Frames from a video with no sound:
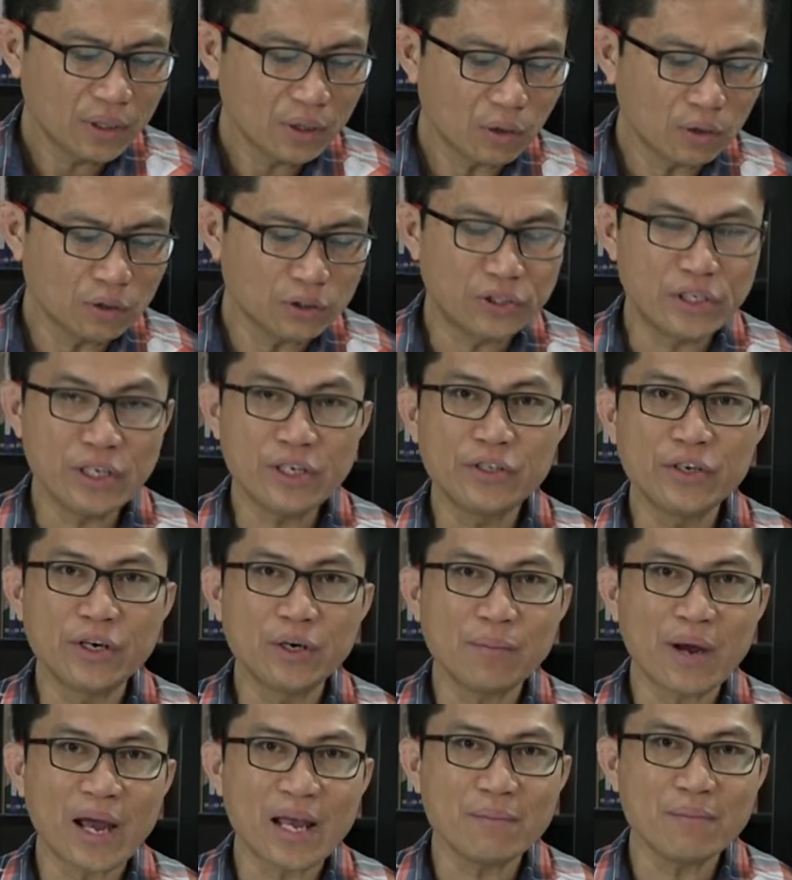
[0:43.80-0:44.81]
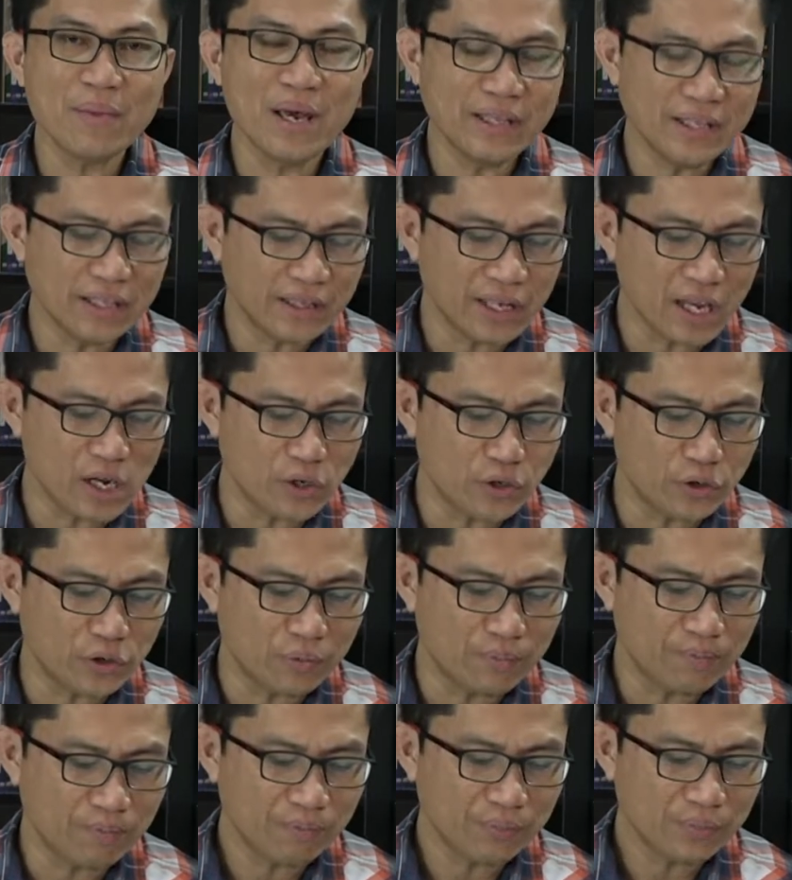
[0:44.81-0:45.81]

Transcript: Consider my meditation.